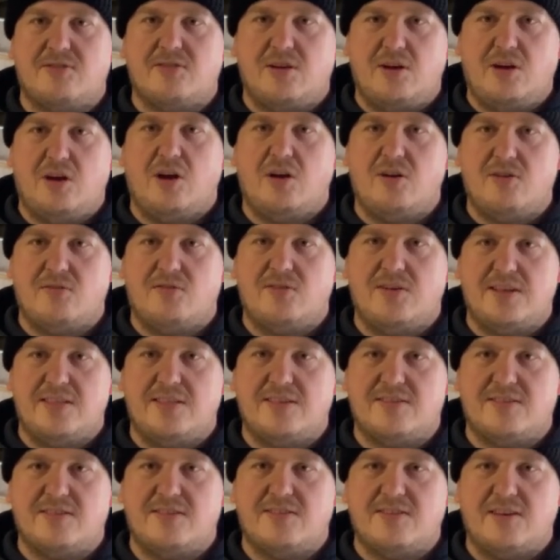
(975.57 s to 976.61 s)
So hopefully
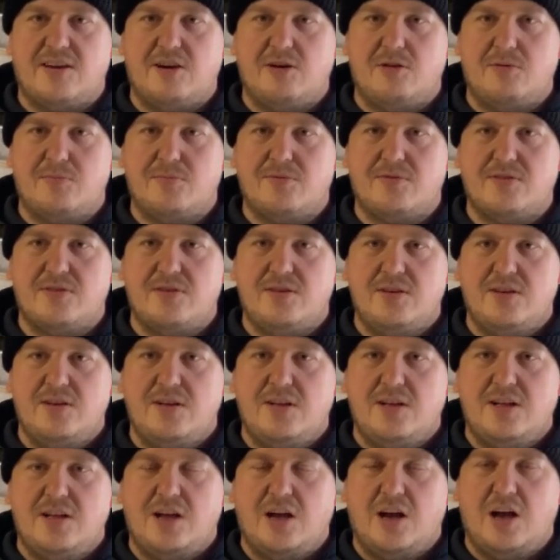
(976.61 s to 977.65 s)
this has helped.
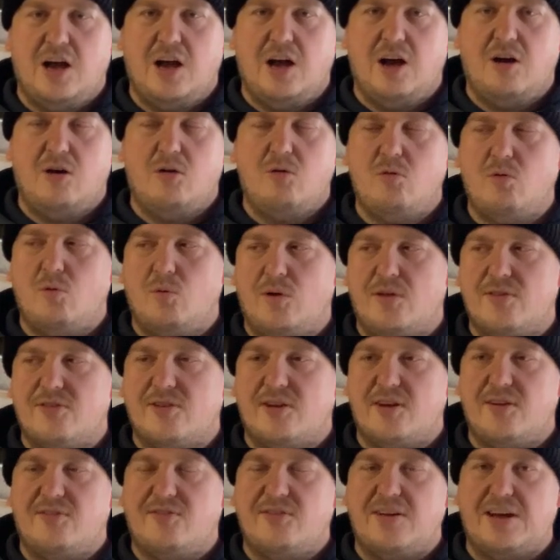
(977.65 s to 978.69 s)
All the ones
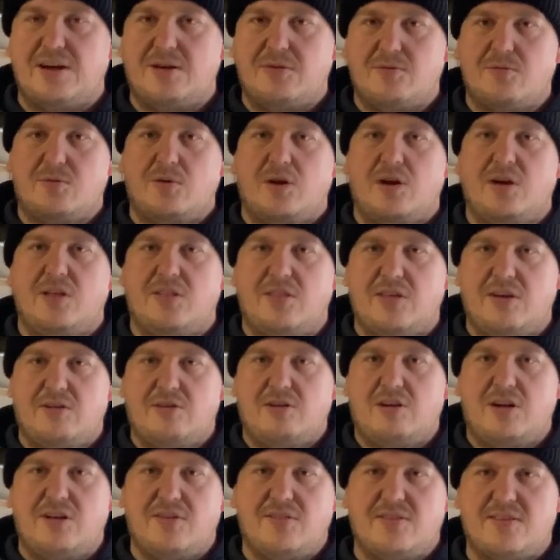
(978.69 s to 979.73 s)
I found were
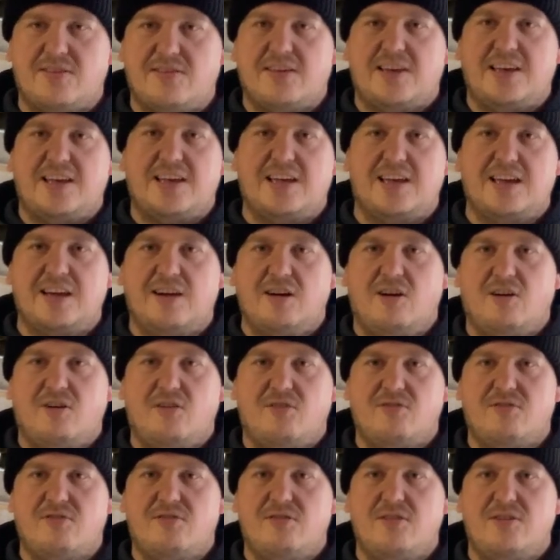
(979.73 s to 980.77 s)
they're either taking it
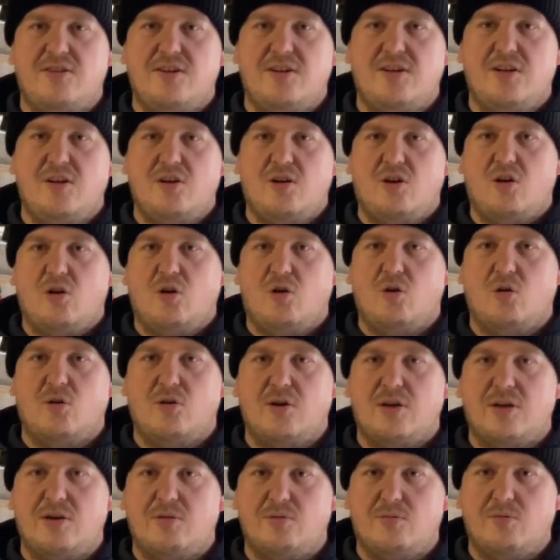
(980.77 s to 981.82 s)
off, or
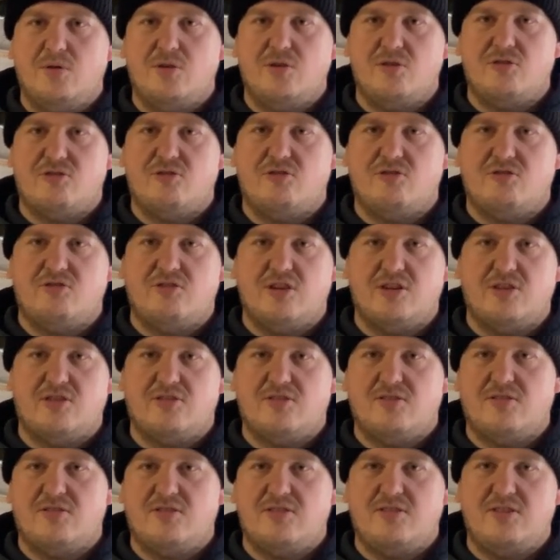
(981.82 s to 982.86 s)
it was
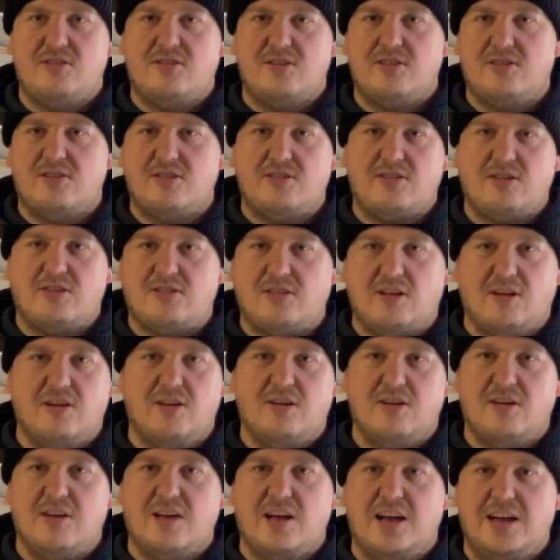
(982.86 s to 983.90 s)
just
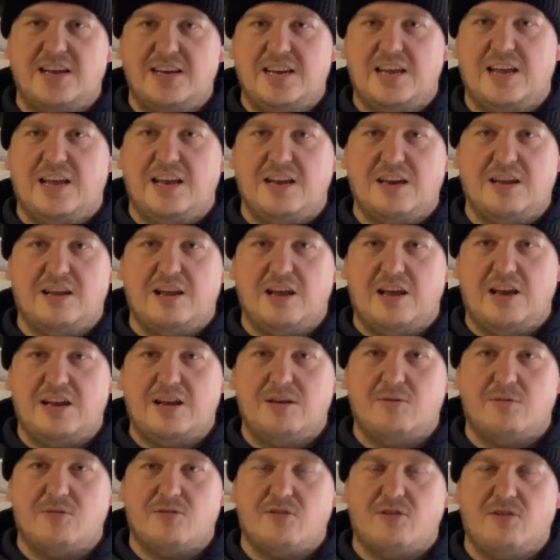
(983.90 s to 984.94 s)
and
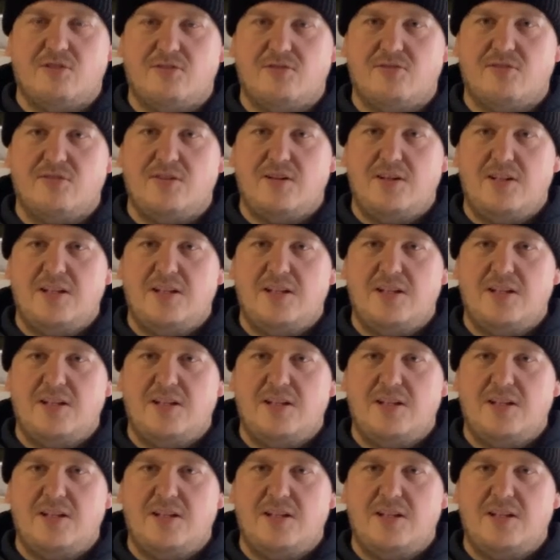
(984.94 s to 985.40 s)
it was off.